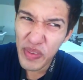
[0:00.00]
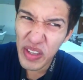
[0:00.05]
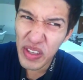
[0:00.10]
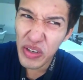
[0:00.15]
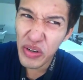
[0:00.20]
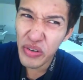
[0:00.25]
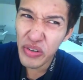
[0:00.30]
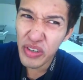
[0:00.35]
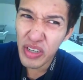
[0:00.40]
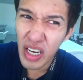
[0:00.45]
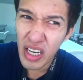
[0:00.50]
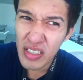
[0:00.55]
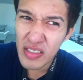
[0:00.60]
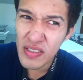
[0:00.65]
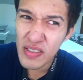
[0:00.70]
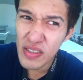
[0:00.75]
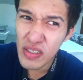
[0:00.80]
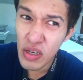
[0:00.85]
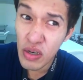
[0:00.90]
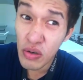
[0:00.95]
you're
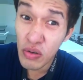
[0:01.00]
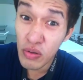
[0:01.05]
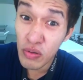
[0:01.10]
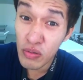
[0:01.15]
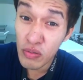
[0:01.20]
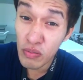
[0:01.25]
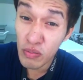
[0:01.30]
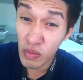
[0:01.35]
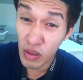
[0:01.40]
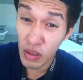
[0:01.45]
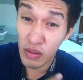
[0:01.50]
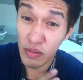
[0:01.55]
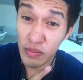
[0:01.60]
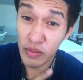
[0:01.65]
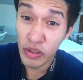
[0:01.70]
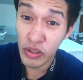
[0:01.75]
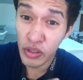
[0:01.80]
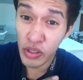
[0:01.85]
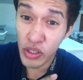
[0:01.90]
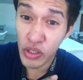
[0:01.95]
not so,
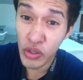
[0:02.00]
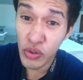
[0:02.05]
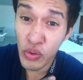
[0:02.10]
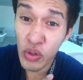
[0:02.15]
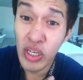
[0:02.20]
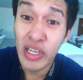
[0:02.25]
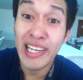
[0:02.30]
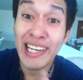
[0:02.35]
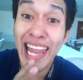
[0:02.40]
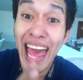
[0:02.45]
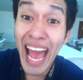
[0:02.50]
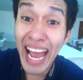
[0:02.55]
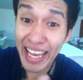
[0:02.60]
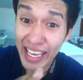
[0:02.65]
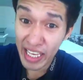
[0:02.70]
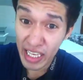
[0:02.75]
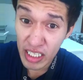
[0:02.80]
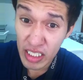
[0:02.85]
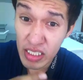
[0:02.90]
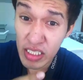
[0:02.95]
you are
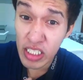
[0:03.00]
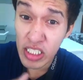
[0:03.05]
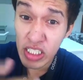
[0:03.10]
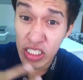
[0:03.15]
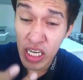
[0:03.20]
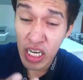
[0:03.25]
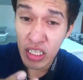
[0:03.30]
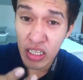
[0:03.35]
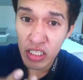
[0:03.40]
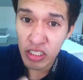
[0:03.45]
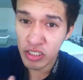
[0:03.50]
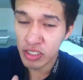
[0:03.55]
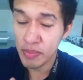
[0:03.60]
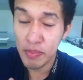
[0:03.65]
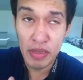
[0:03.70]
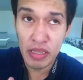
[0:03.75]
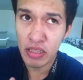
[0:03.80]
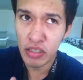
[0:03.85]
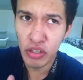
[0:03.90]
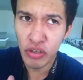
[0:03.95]
lacking the intelligence,
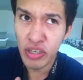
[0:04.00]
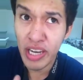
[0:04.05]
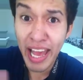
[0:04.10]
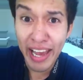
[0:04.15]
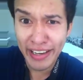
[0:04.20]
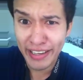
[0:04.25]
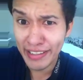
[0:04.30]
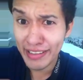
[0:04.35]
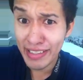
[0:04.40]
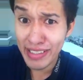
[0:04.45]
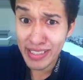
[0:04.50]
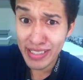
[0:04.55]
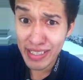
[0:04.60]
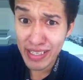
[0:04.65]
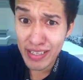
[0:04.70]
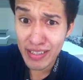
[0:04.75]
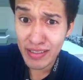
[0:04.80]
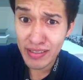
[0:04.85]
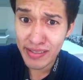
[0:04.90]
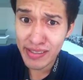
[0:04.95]
I mean, you're lacking the
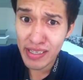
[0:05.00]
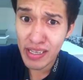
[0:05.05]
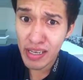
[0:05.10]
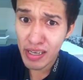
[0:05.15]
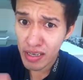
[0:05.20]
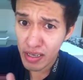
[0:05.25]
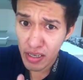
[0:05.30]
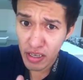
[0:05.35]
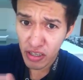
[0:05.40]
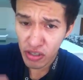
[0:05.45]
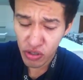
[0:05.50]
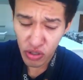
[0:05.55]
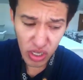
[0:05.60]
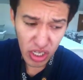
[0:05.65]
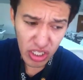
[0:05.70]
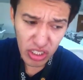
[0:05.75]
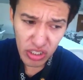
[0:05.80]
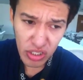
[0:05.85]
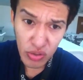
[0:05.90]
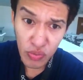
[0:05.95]
skills, you
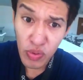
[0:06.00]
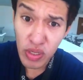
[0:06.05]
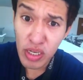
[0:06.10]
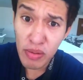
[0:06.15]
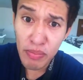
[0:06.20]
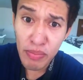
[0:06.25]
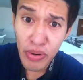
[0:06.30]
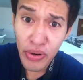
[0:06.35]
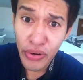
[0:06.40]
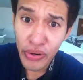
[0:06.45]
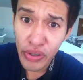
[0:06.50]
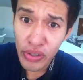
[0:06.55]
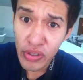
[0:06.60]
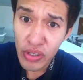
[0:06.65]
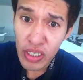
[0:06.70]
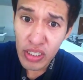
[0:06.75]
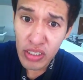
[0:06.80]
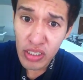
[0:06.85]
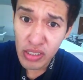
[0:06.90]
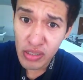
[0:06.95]
can just read a book. You
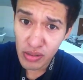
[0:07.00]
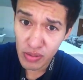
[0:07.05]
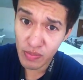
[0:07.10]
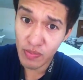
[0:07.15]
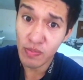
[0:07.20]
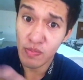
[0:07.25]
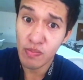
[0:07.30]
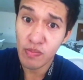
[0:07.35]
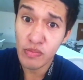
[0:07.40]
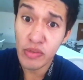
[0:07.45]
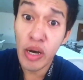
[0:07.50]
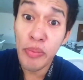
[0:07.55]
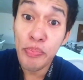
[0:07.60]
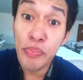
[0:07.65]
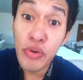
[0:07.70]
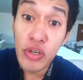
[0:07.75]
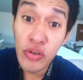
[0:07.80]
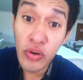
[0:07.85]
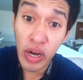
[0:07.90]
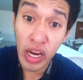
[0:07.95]
can just
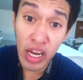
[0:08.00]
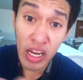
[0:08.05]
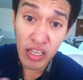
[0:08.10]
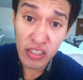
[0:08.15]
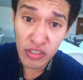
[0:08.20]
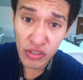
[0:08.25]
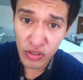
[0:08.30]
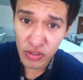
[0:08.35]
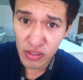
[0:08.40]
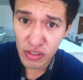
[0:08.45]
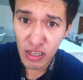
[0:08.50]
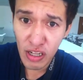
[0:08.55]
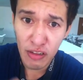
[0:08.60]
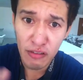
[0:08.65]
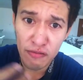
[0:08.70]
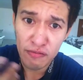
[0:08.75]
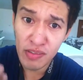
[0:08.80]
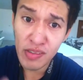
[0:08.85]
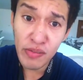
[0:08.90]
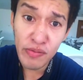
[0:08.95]
upgrade
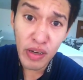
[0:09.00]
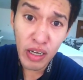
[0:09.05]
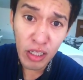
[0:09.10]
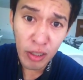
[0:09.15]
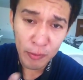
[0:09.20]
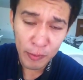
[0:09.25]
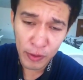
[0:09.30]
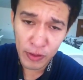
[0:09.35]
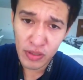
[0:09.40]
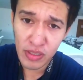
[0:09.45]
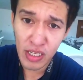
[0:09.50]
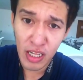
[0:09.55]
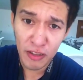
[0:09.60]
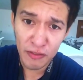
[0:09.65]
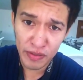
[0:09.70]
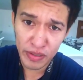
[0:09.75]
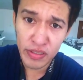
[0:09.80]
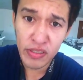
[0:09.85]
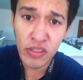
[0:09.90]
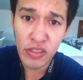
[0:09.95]
yourself, develop
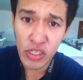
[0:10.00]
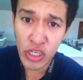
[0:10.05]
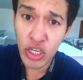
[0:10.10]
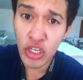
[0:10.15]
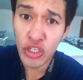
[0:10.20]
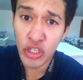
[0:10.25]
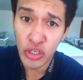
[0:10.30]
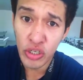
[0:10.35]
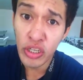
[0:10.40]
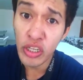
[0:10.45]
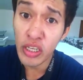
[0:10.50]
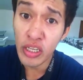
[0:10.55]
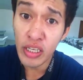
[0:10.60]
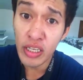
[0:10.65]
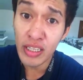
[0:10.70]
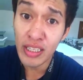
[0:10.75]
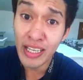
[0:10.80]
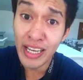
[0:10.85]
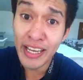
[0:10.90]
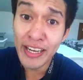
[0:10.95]
yourself as a teacher.
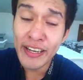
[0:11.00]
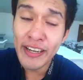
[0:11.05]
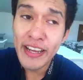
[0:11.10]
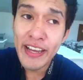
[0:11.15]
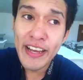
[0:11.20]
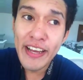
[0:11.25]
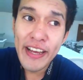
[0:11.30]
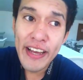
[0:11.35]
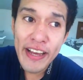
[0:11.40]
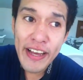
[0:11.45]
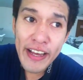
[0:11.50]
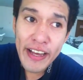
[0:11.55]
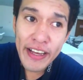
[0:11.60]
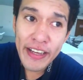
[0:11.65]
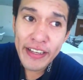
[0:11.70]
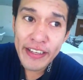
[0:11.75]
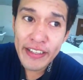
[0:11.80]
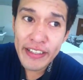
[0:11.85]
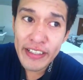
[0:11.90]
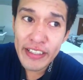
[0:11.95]
It
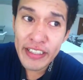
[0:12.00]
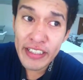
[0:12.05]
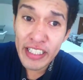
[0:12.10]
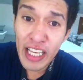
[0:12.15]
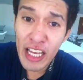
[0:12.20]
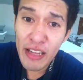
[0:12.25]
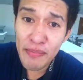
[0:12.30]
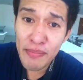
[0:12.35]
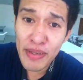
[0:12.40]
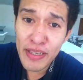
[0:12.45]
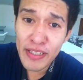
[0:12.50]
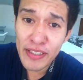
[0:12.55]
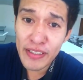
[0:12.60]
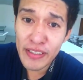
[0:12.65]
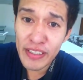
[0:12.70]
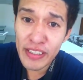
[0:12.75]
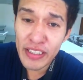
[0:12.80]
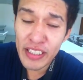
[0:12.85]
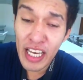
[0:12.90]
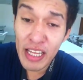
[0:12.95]
can
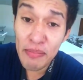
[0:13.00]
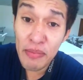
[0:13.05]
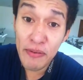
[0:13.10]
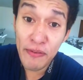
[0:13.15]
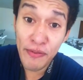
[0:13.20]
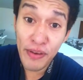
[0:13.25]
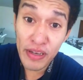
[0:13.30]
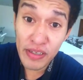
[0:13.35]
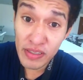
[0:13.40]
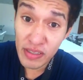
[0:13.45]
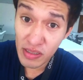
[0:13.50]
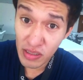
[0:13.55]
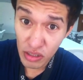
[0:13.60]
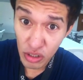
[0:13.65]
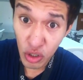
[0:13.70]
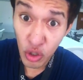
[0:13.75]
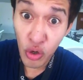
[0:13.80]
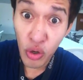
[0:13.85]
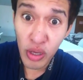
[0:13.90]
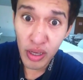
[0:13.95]
be fixed
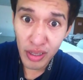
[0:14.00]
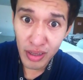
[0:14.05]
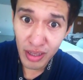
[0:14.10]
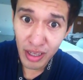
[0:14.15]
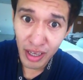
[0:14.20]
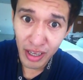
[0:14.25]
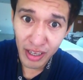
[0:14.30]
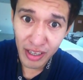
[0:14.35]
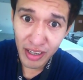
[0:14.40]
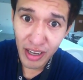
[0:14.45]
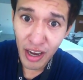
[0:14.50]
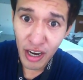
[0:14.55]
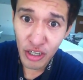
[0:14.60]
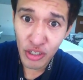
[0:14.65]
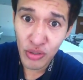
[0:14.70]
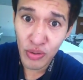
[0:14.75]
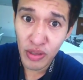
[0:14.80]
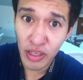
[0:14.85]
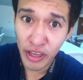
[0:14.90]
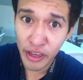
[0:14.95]
quickly,
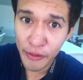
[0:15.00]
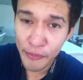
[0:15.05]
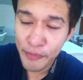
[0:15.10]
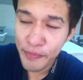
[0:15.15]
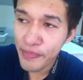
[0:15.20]
actually.